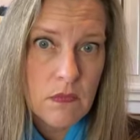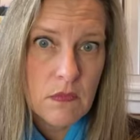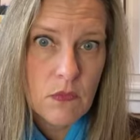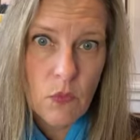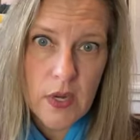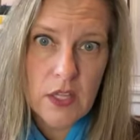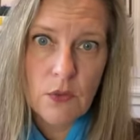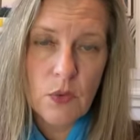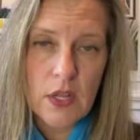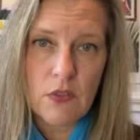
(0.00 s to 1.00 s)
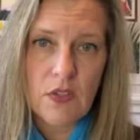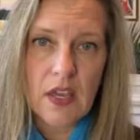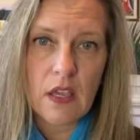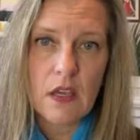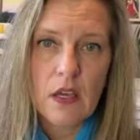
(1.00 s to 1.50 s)
What do you
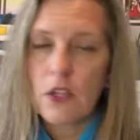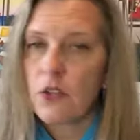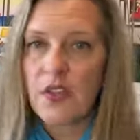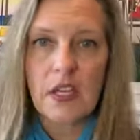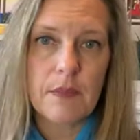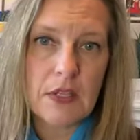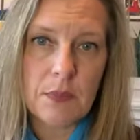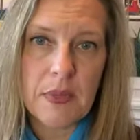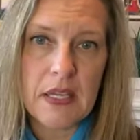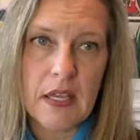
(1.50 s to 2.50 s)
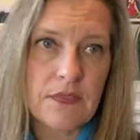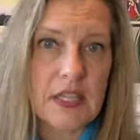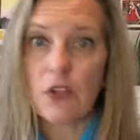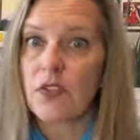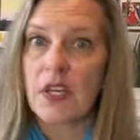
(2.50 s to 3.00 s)
think? You're thinking about the pink elephant.
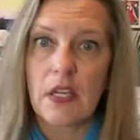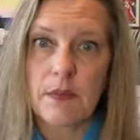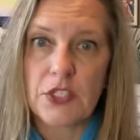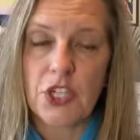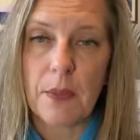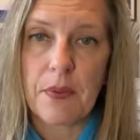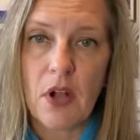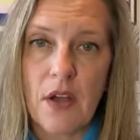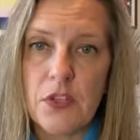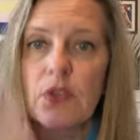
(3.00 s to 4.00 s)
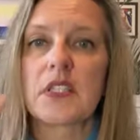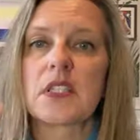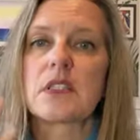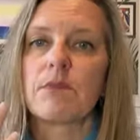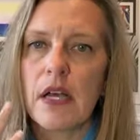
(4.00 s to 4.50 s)
You're thinking about your cup of coffee. You can
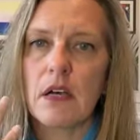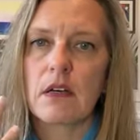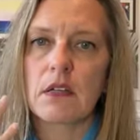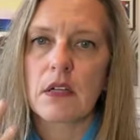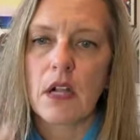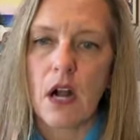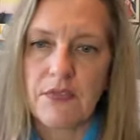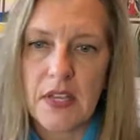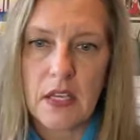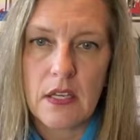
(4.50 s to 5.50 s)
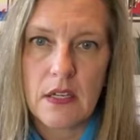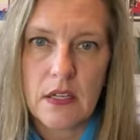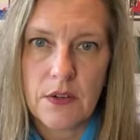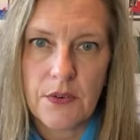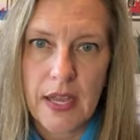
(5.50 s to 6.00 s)
smell your coffee,
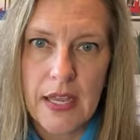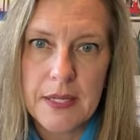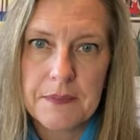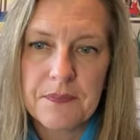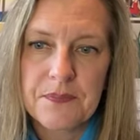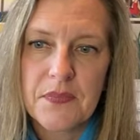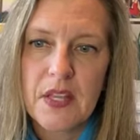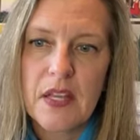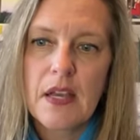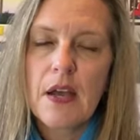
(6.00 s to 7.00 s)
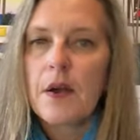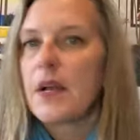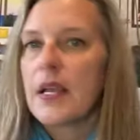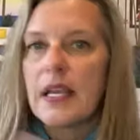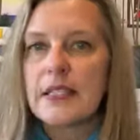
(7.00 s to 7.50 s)
right?
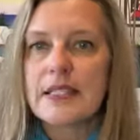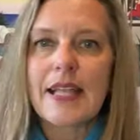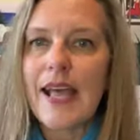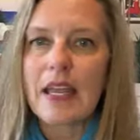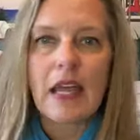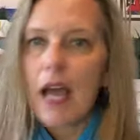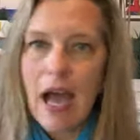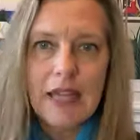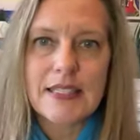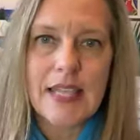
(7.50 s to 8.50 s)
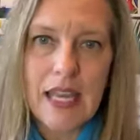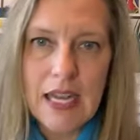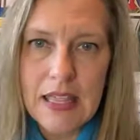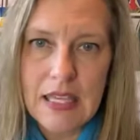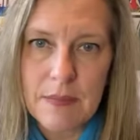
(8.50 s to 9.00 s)
Instead, I didn't say
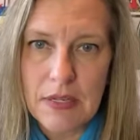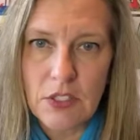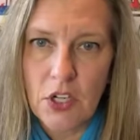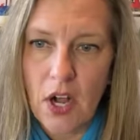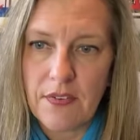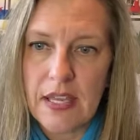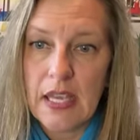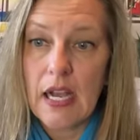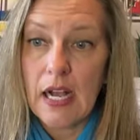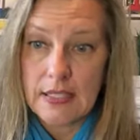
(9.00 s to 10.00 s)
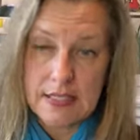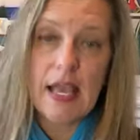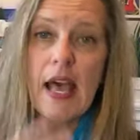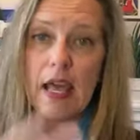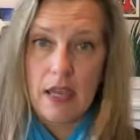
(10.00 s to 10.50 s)
anything about the coffee. I
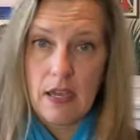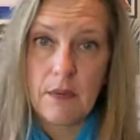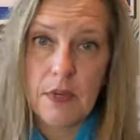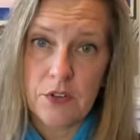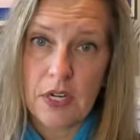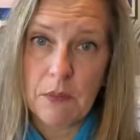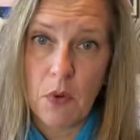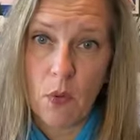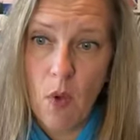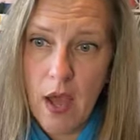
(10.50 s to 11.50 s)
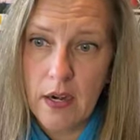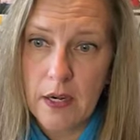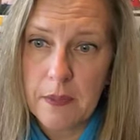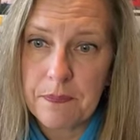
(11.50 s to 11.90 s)
said, I'm going to drink more water.